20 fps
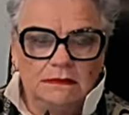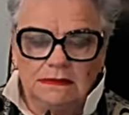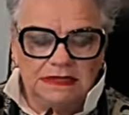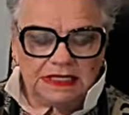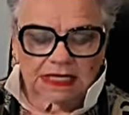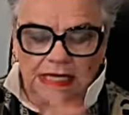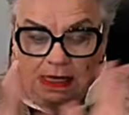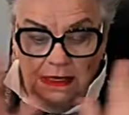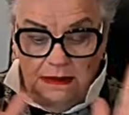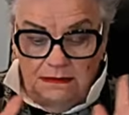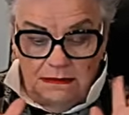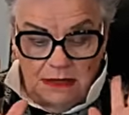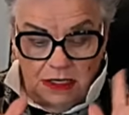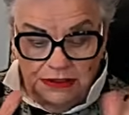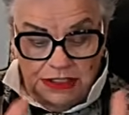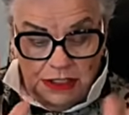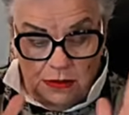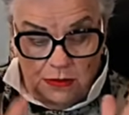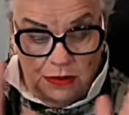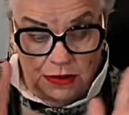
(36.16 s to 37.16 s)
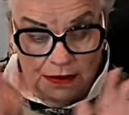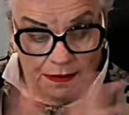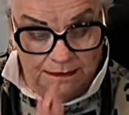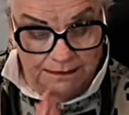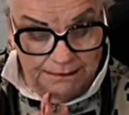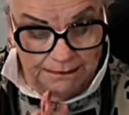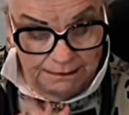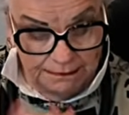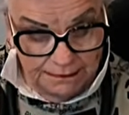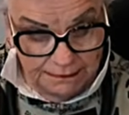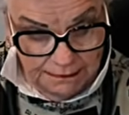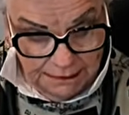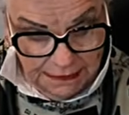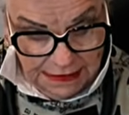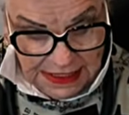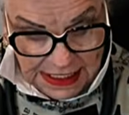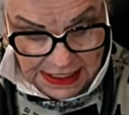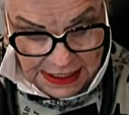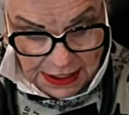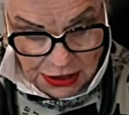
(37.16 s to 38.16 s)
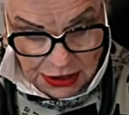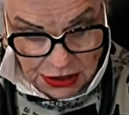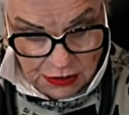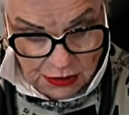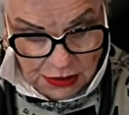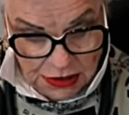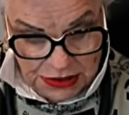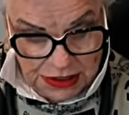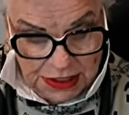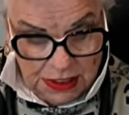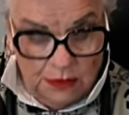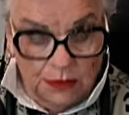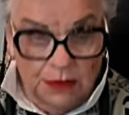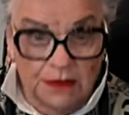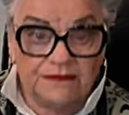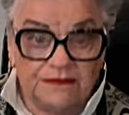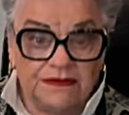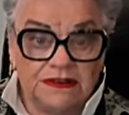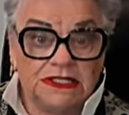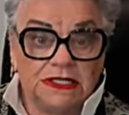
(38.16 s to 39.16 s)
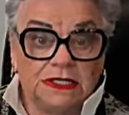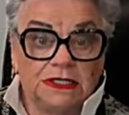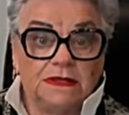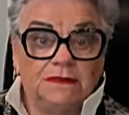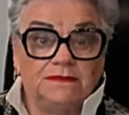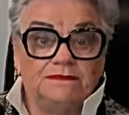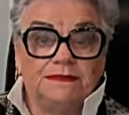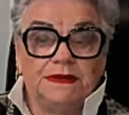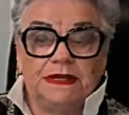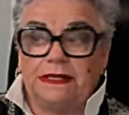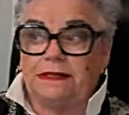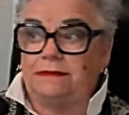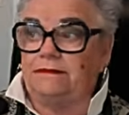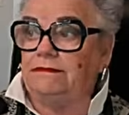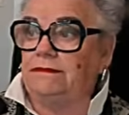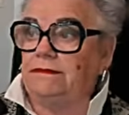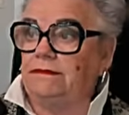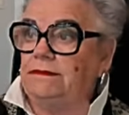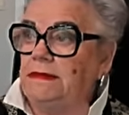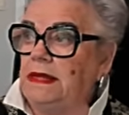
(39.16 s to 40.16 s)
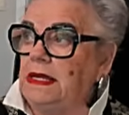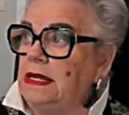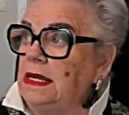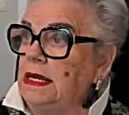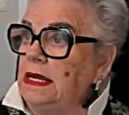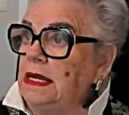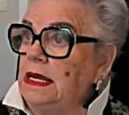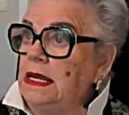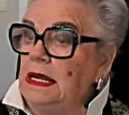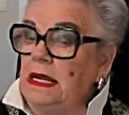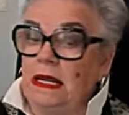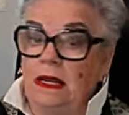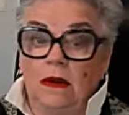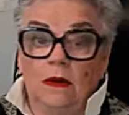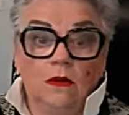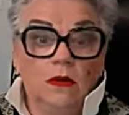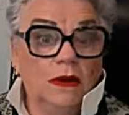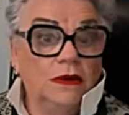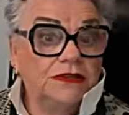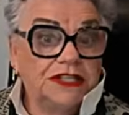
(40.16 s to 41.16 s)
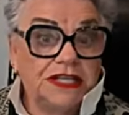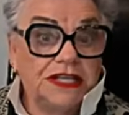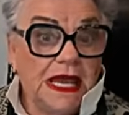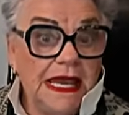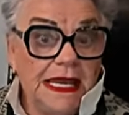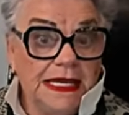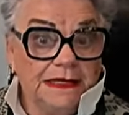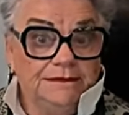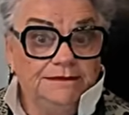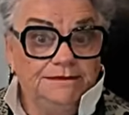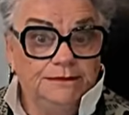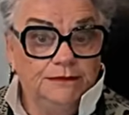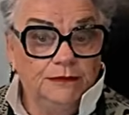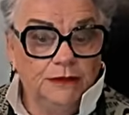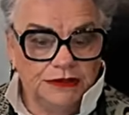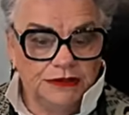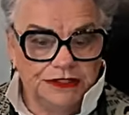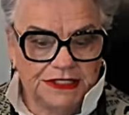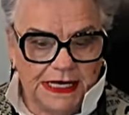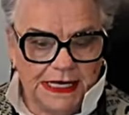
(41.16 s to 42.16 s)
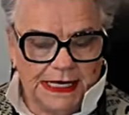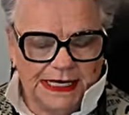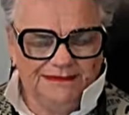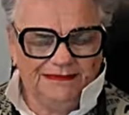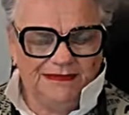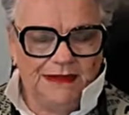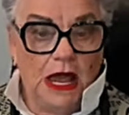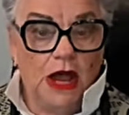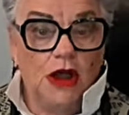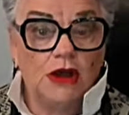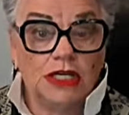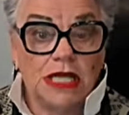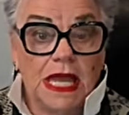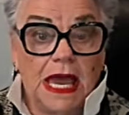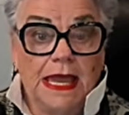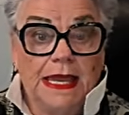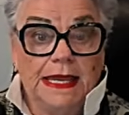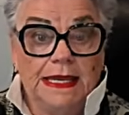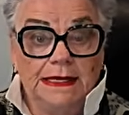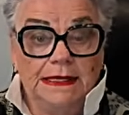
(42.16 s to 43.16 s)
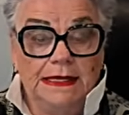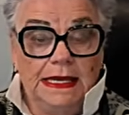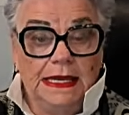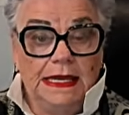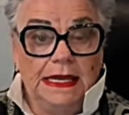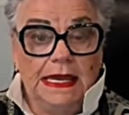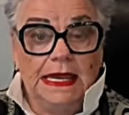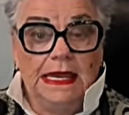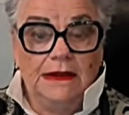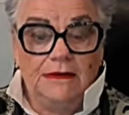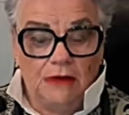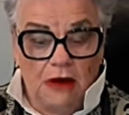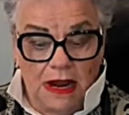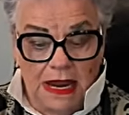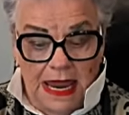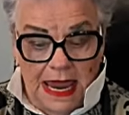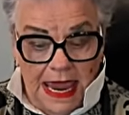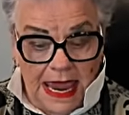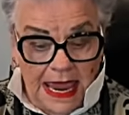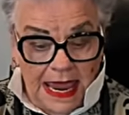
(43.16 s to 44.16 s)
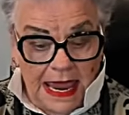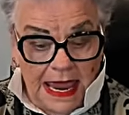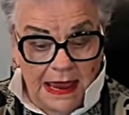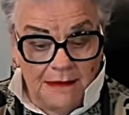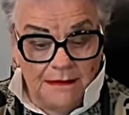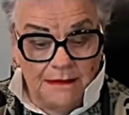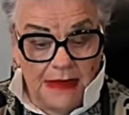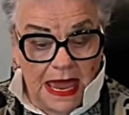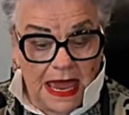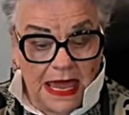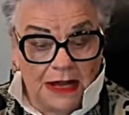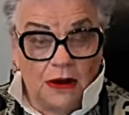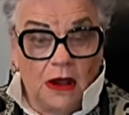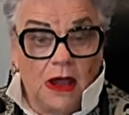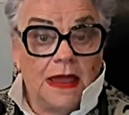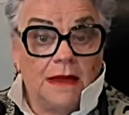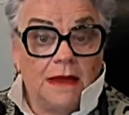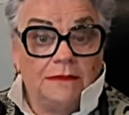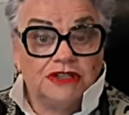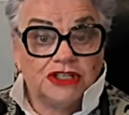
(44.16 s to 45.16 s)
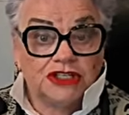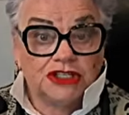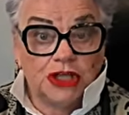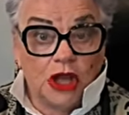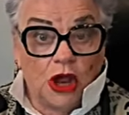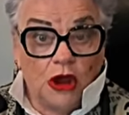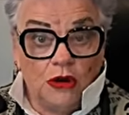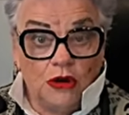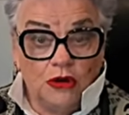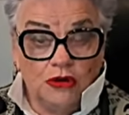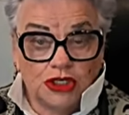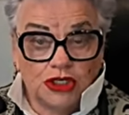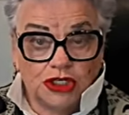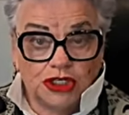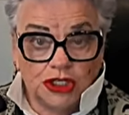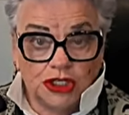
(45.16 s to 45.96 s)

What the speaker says: yeah, I don't want to get into it, don't want to visit it, but we'll see. We'll see. Okay, here I am, and I am so